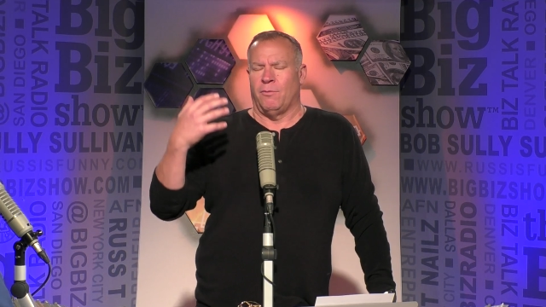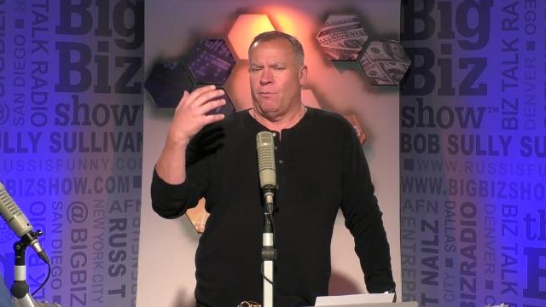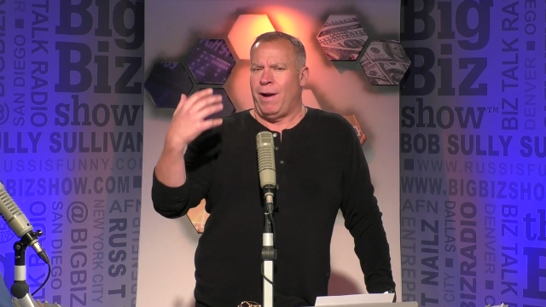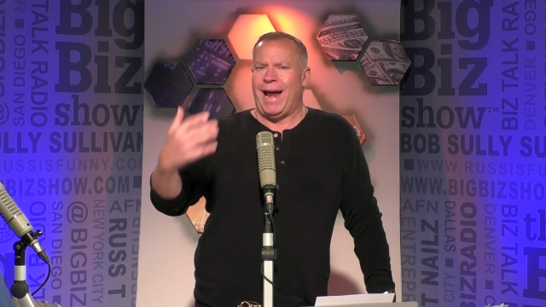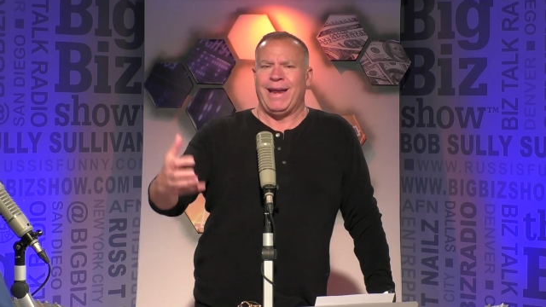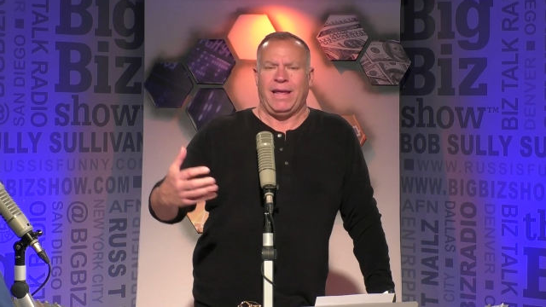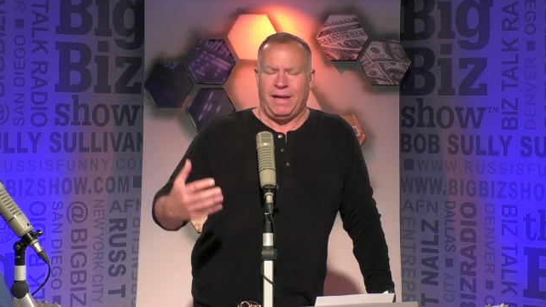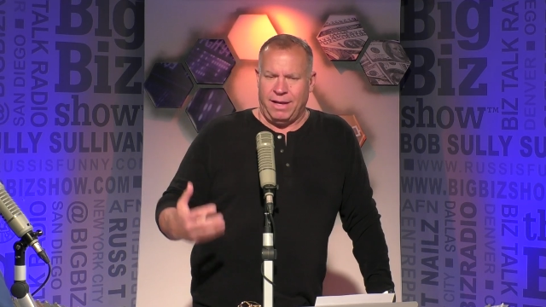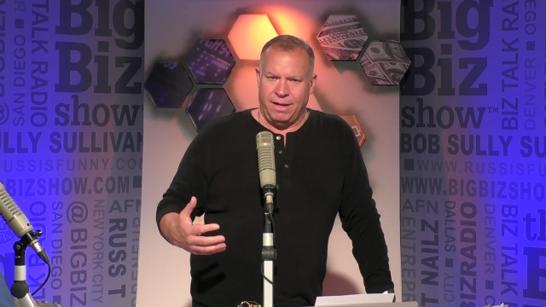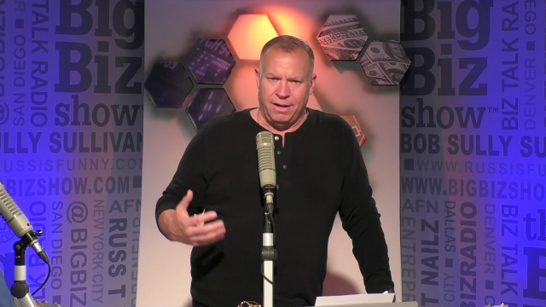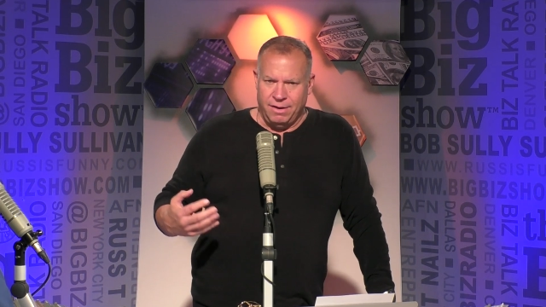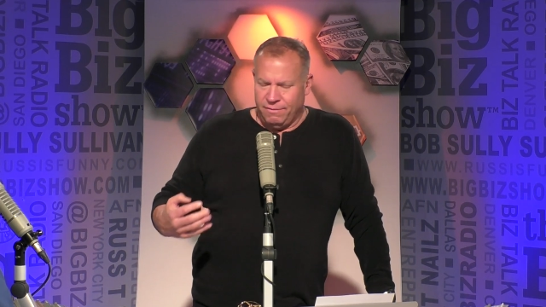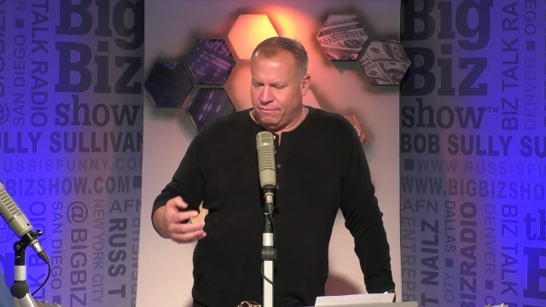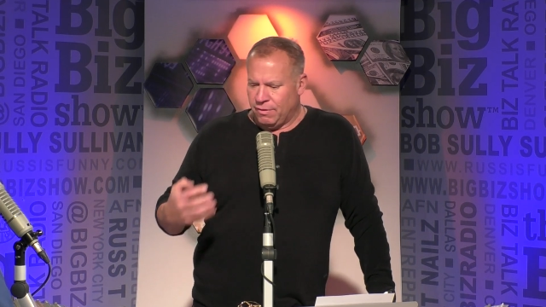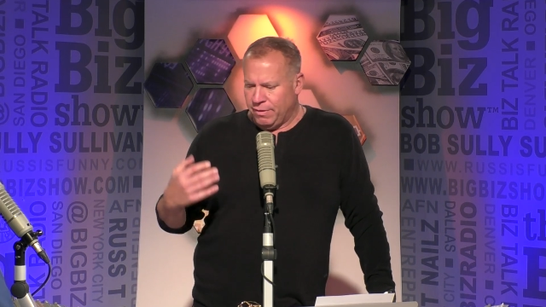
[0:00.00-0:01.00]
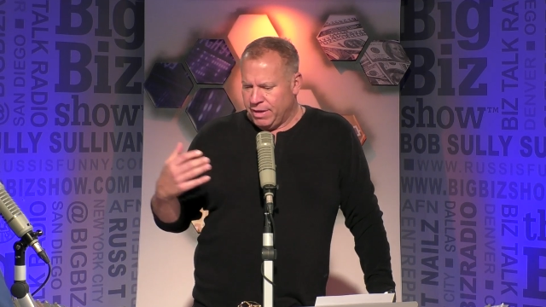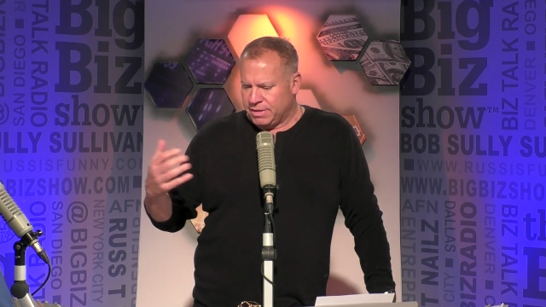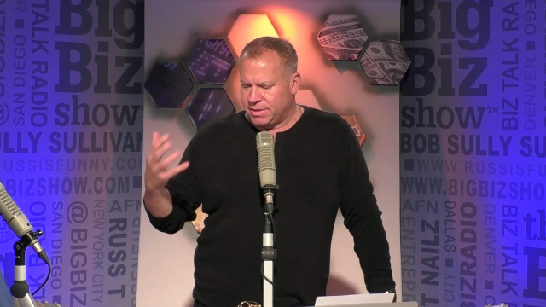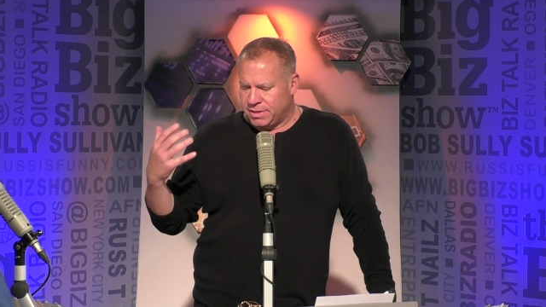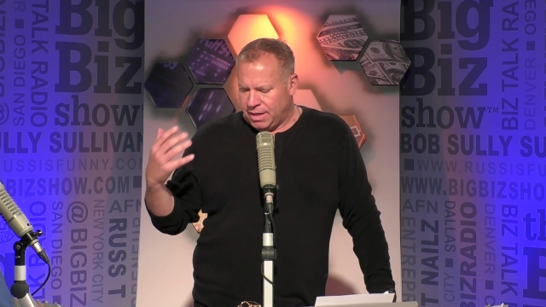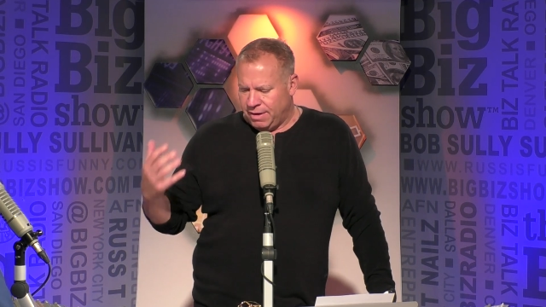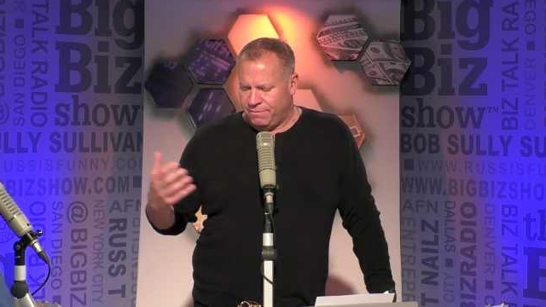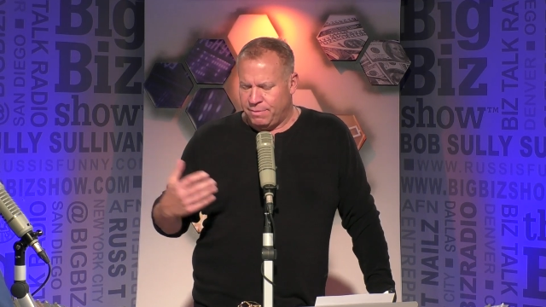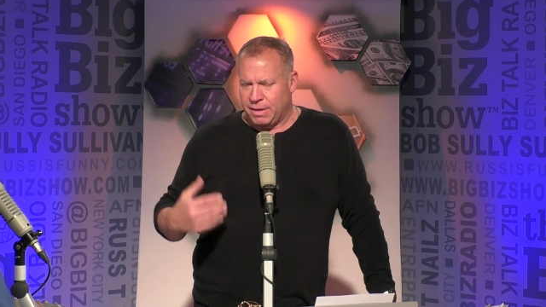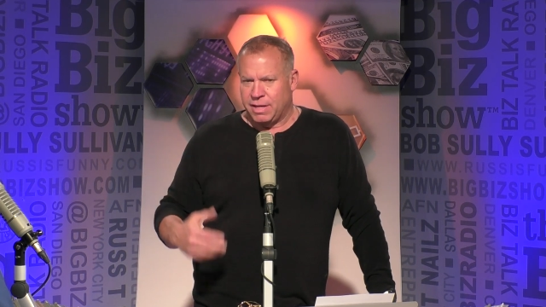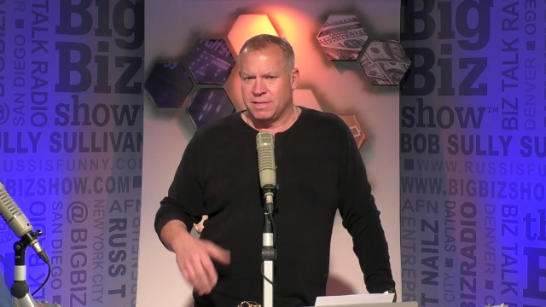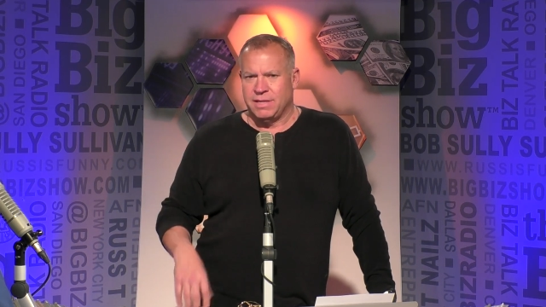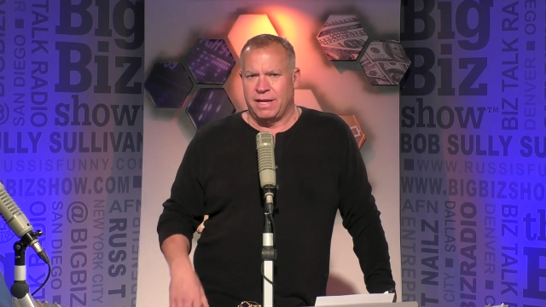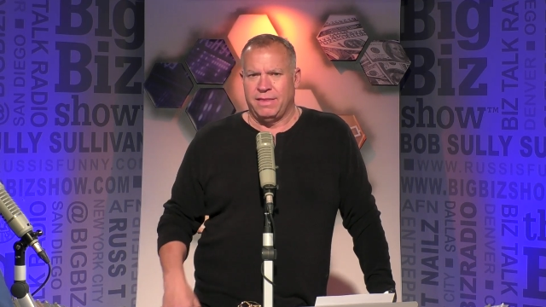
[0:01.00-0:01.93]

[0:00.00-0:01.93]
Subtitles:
ready for this stuff? Because I